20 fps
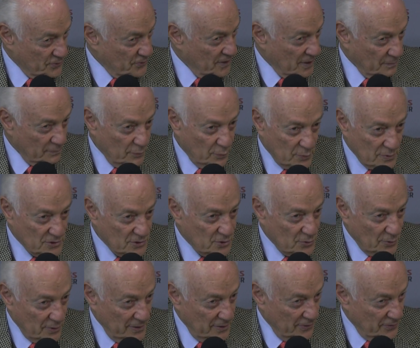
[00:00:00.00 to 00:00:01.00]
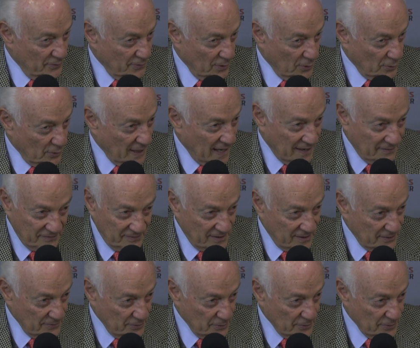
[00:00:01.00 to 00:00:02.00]
Trump was going to throw NAFTA
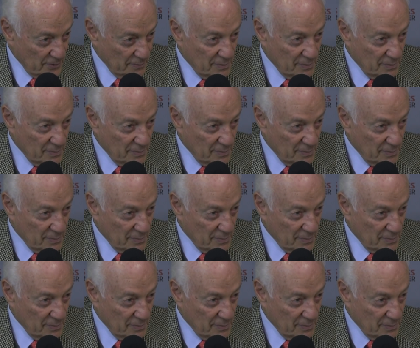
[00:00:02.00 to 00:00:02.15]
under the